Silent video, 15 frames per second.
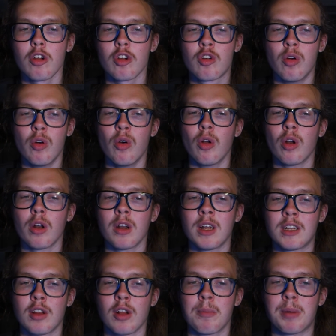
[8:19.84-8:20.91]
cool
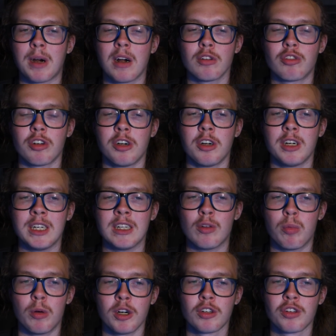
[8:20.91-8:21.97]
little browser.
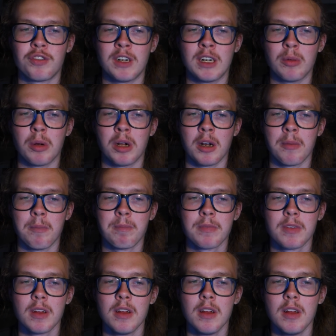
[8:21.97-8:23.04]
It works very well,
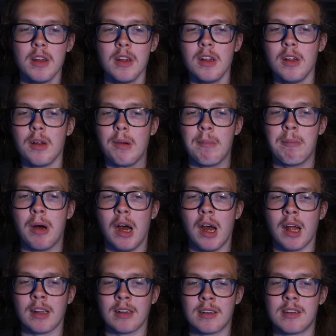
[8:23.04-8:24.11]

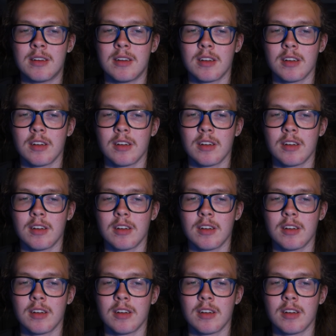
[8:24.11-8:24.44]
but